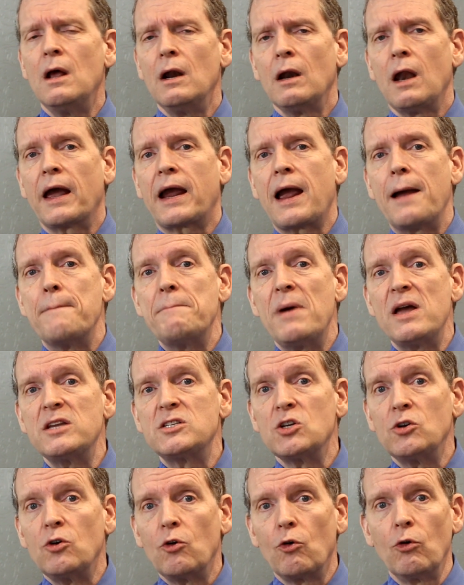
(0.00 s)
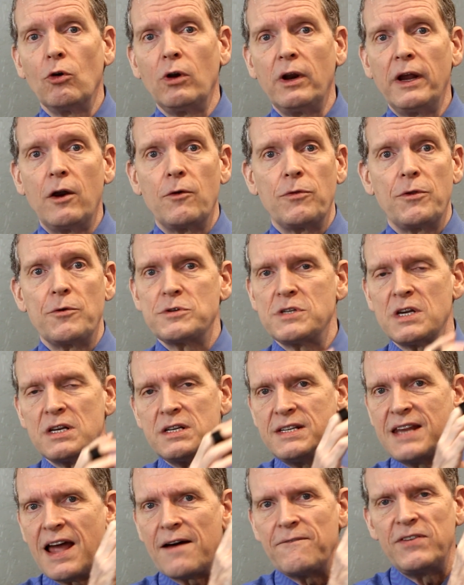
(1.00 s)
like I mentioned earlier, there's a
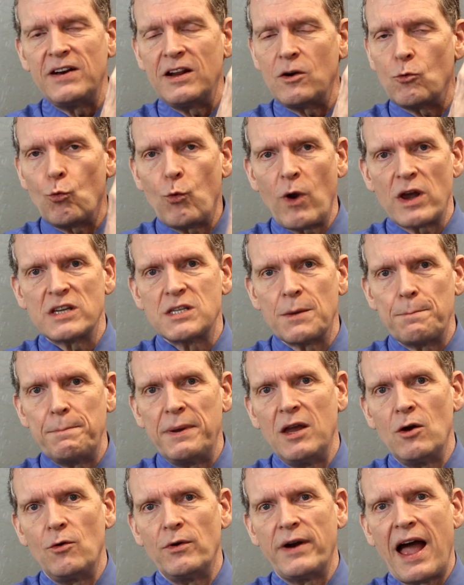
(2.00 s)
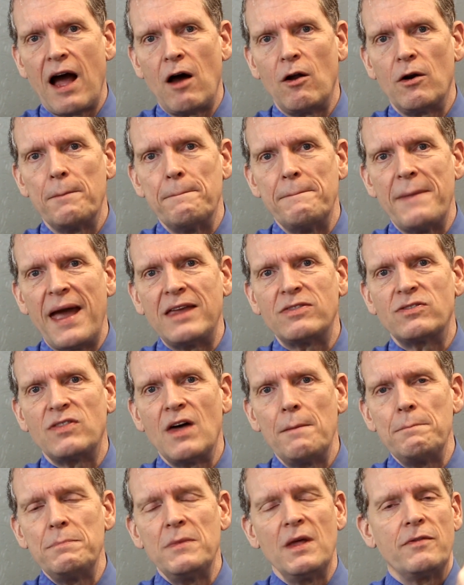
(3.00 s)
definite recipe on how to make
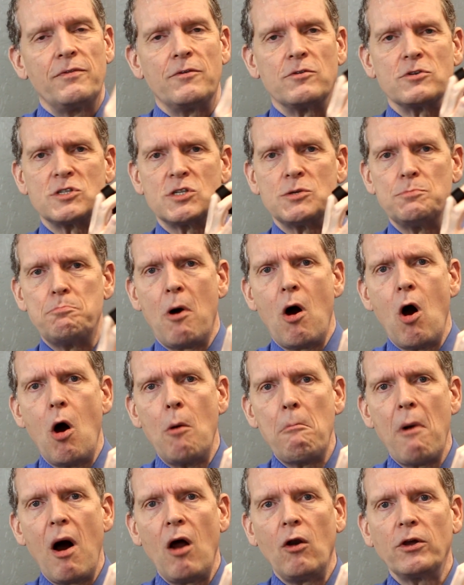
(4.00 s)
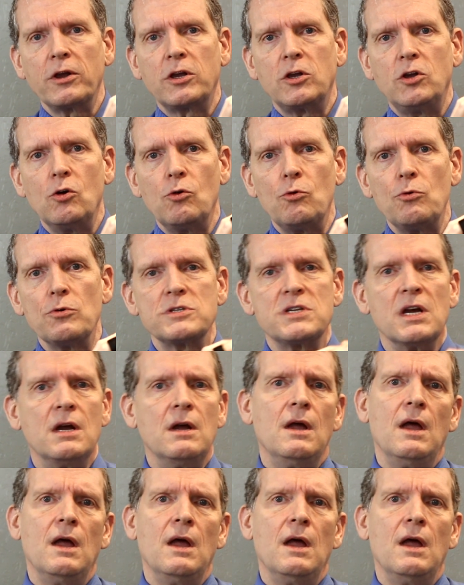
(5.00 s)
them. There's small molecules.